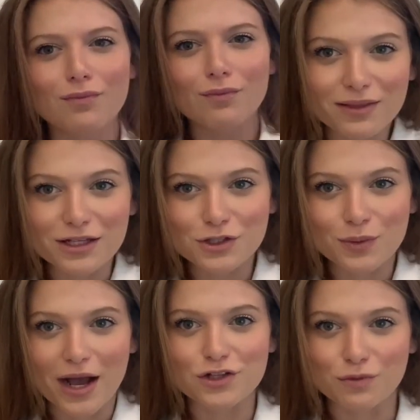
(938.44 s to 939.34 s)
At least you
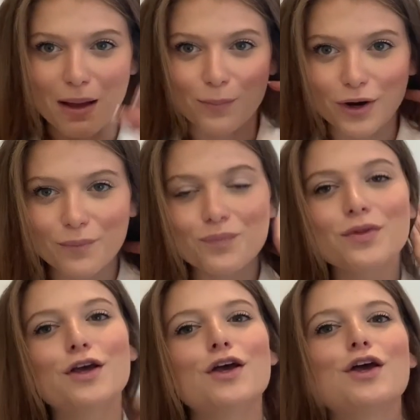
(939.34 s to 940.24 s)
guys remember
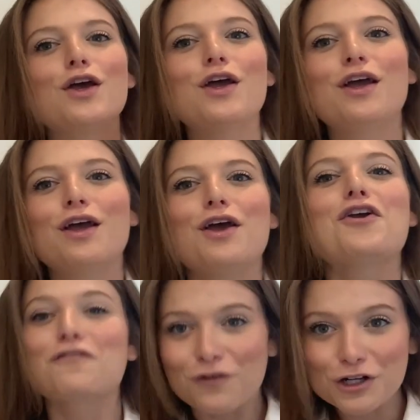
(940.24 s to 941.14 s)

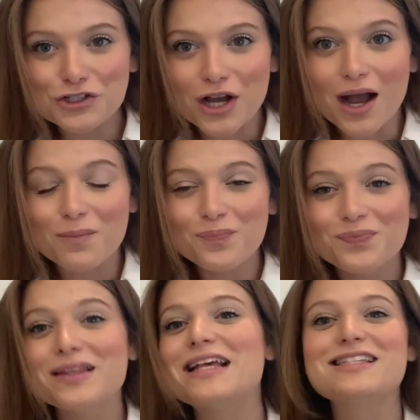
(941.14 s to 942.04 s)
your first job
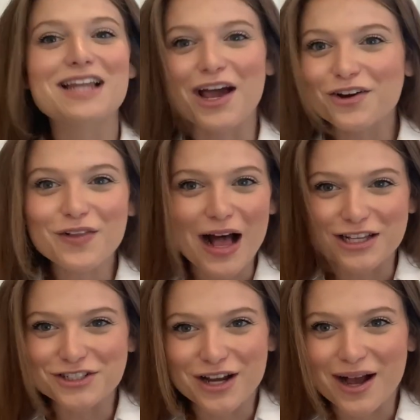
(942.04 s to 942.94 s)
is not your
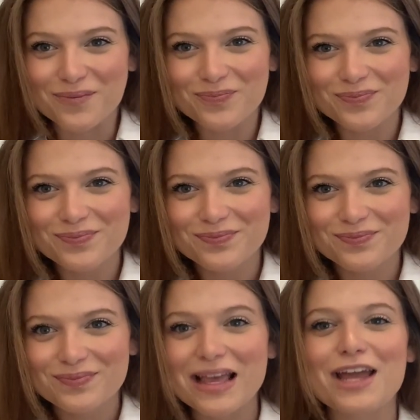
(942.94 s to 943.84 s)
last job,
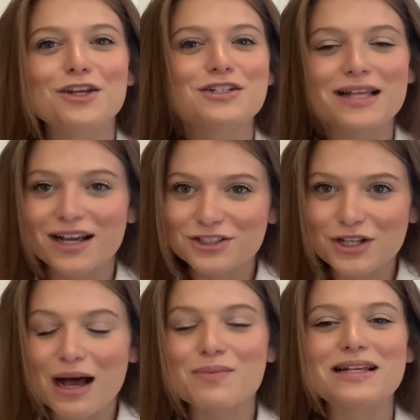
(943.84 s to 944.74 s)
and your second
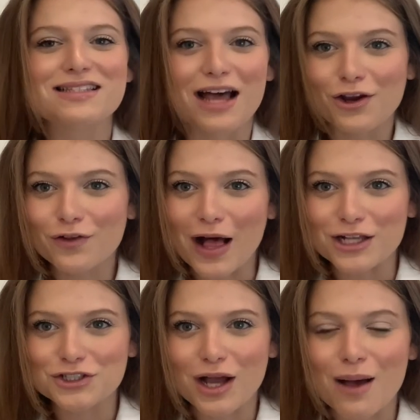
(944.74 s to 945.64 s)
job is not your
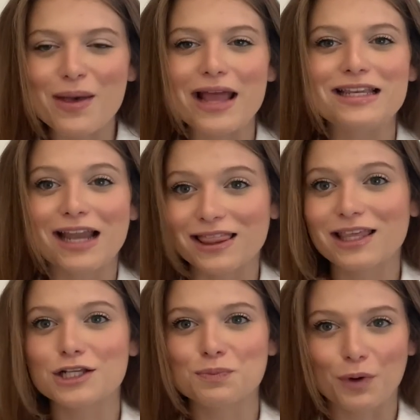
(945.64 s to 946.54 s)
last job, and
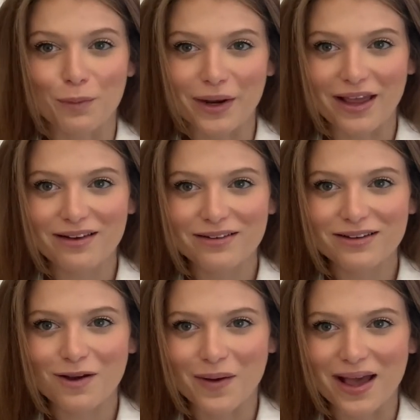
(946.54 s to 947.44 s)
nothing is permanent,
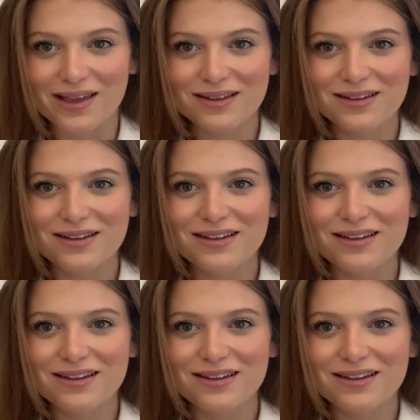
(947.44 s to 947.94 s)
okay?